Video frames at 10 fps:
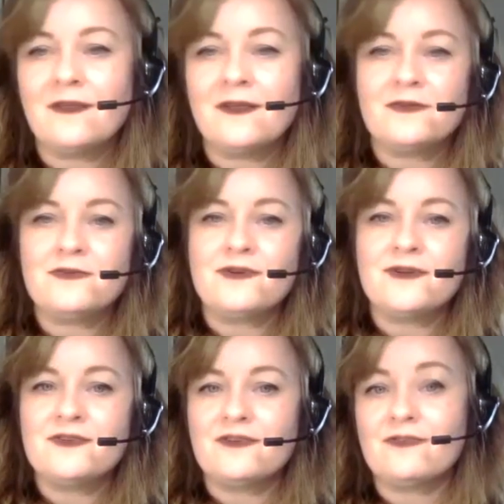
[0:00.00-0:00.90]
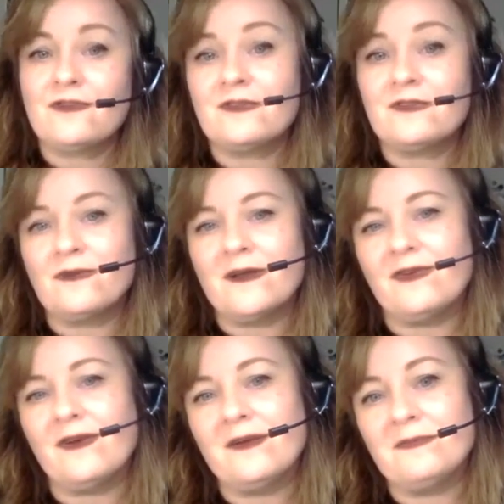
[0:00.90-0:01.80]
like you joined just at the right
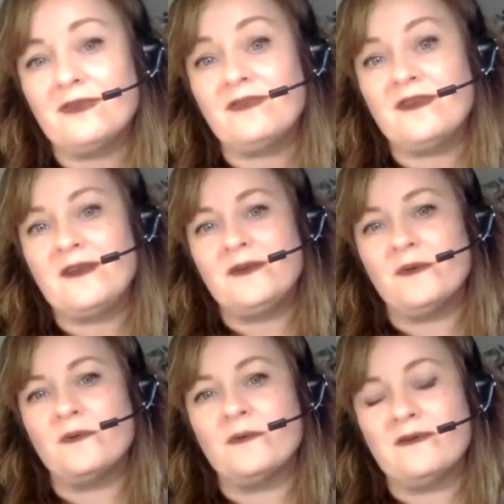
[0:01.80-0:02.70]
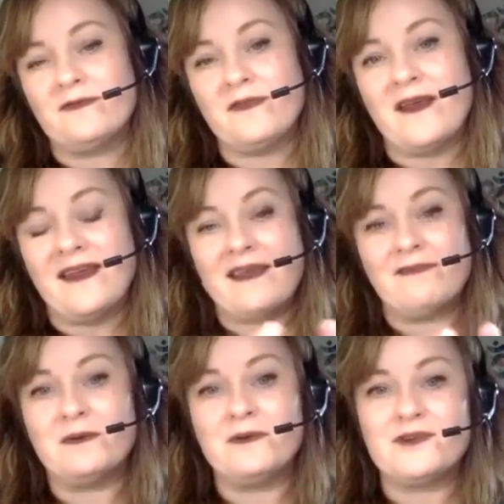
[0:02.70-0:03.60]
time to see all of that
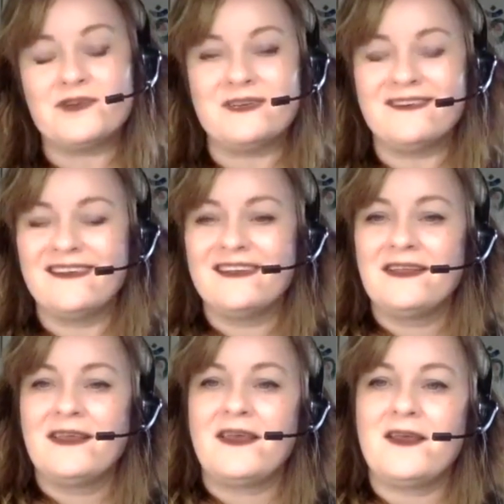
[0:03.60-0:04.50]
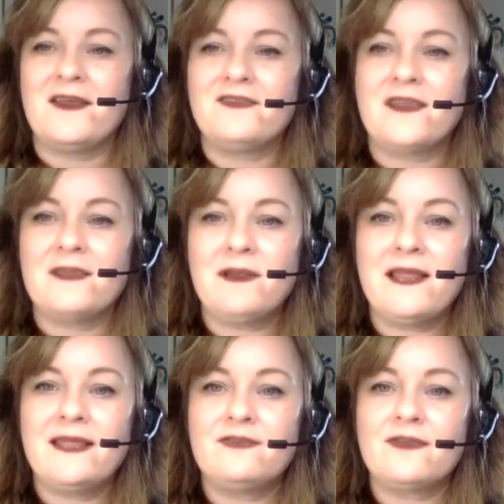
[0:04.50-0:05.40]
evolution take
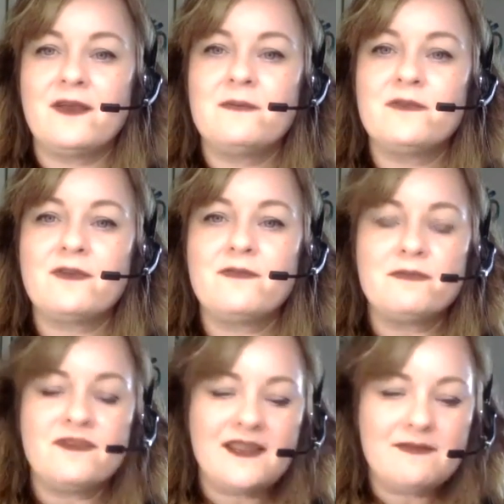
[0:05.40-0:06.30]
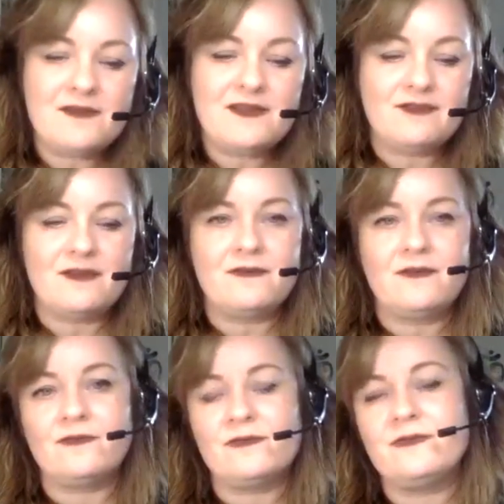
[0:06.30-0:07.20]
place. So from TV
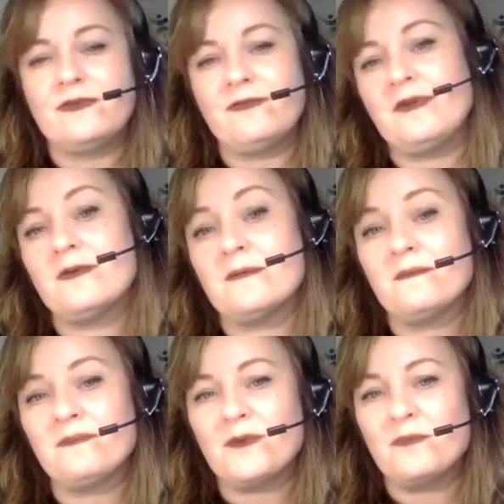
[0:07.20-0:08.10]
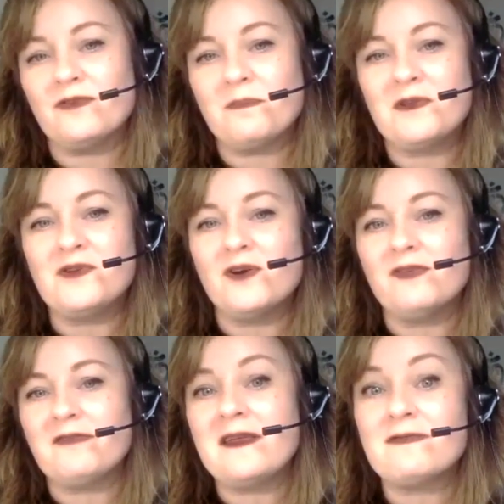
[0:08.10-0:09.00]
series through to film, what's been your
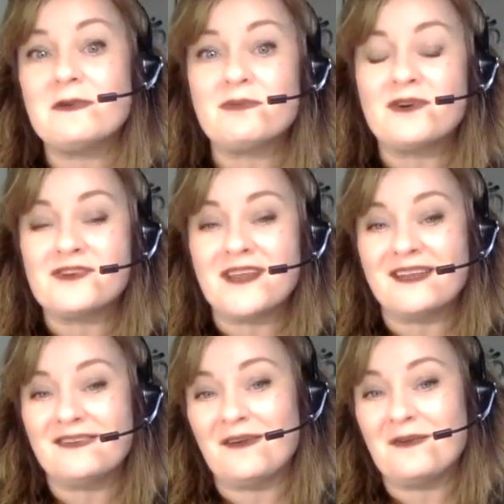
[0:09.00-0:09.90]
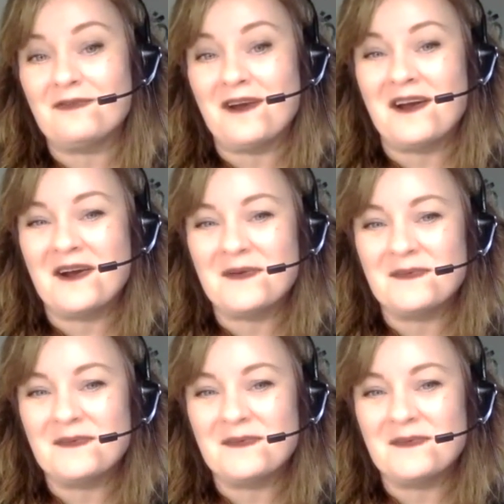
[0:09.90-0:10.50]
favorite project so far?